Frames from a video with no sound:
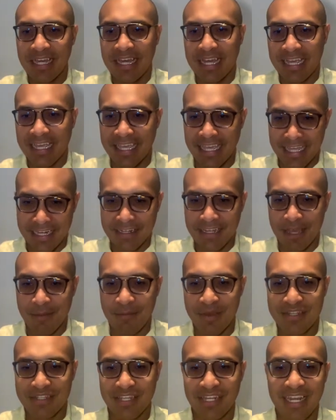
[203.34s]
again, I
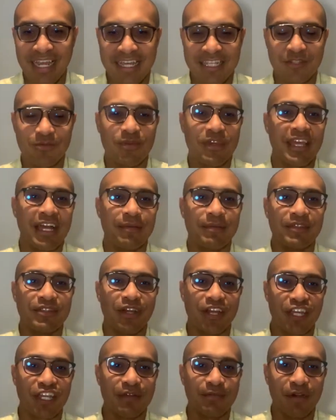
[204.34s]
mentioned last week, I'll be
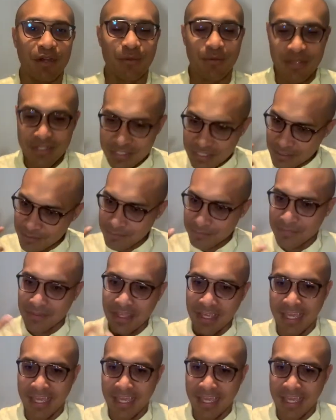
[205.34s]
talking about wisdom.